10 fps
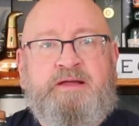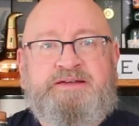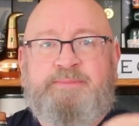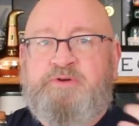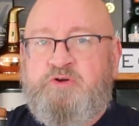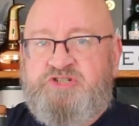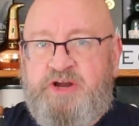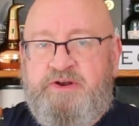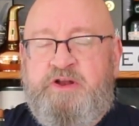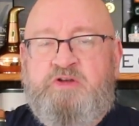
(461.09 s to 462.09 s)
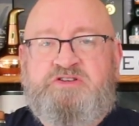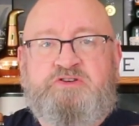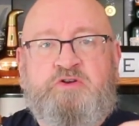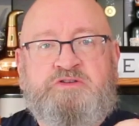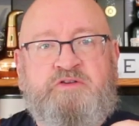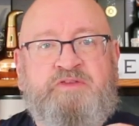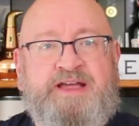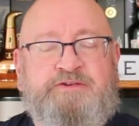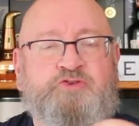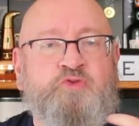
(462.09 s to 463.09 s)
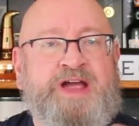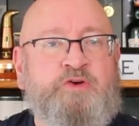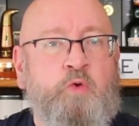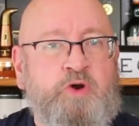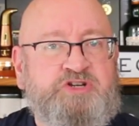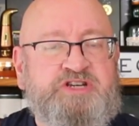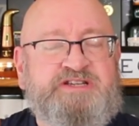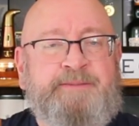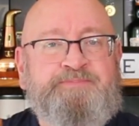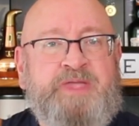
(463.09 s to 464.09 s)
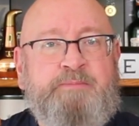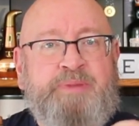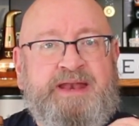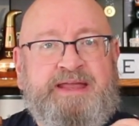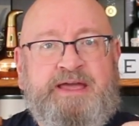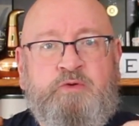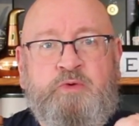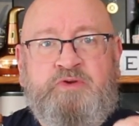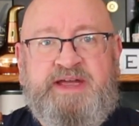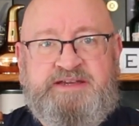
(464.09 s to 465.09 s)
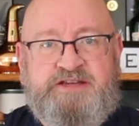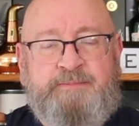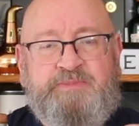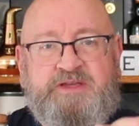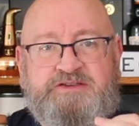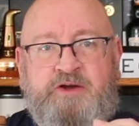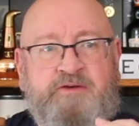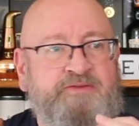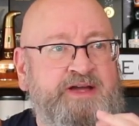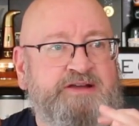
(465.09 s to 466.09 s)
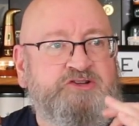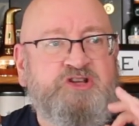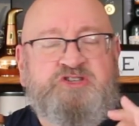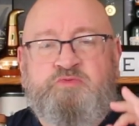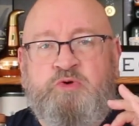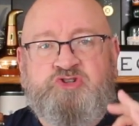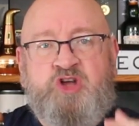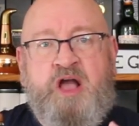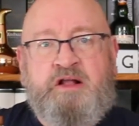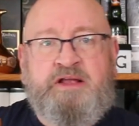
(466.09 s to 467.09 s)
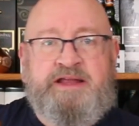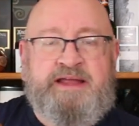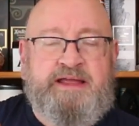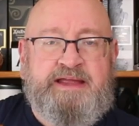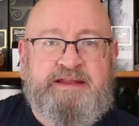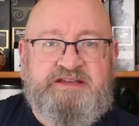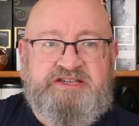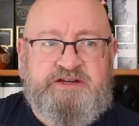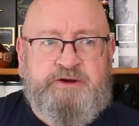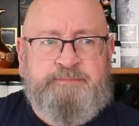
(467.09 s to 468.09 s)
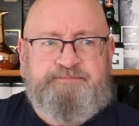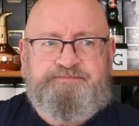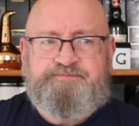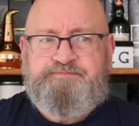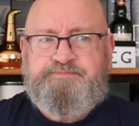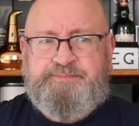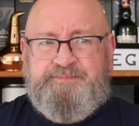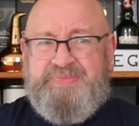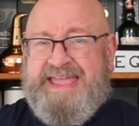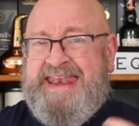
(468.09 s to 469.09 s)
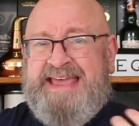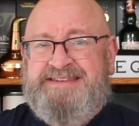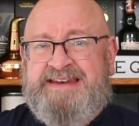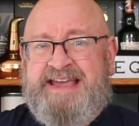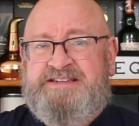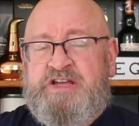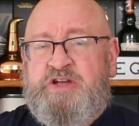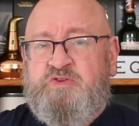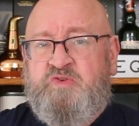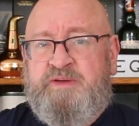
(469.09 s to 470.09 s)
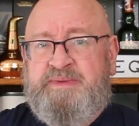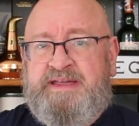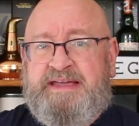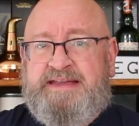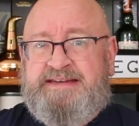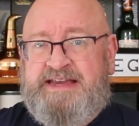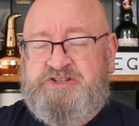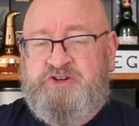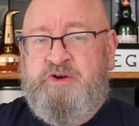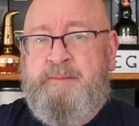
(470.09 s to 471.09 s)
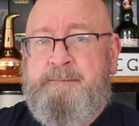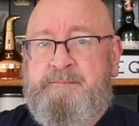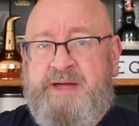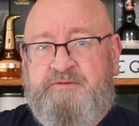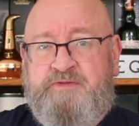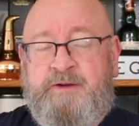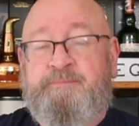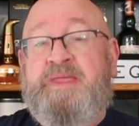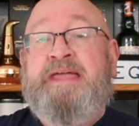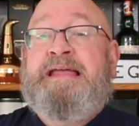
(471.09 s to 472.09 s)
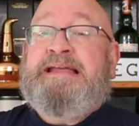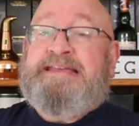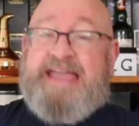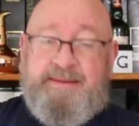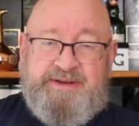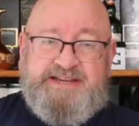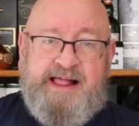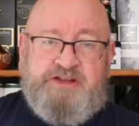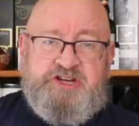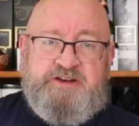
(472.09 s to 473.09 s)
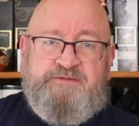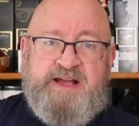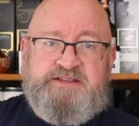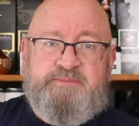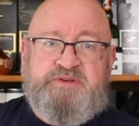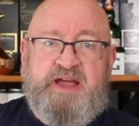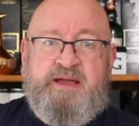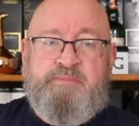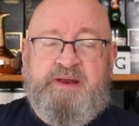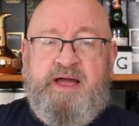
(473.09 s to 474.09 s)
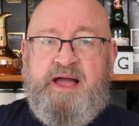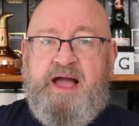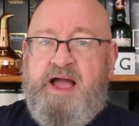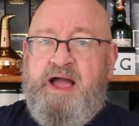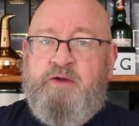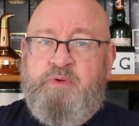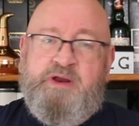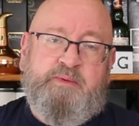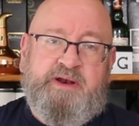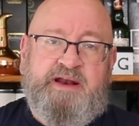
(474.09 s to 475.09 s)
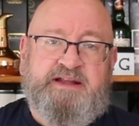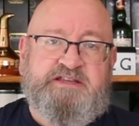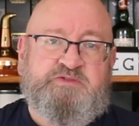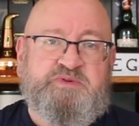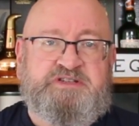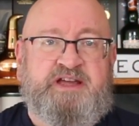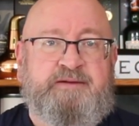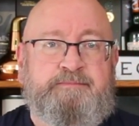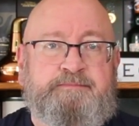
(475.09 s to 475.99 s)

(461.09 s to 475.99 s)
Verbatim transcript: Typical sherry notes in terms of like dried oranges, but they get a real nice sort of uh, Tootsie Roll chocolate in the center. It has a nice creamy texture mouthfeel. Can be challenging to find some time, but I really, really like this whiskey.